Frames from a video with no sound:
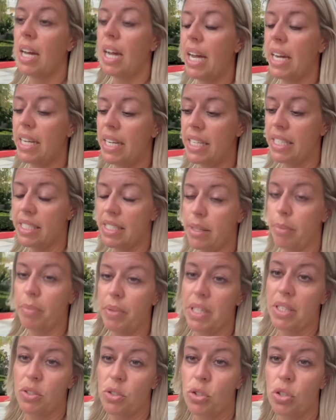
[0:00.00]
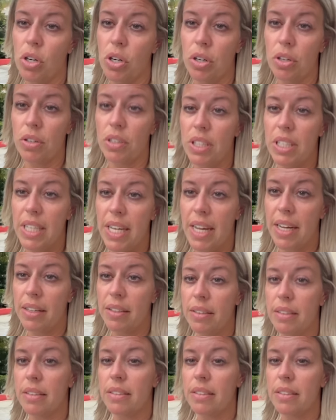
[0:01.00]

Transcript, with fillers: I need something stronger than that,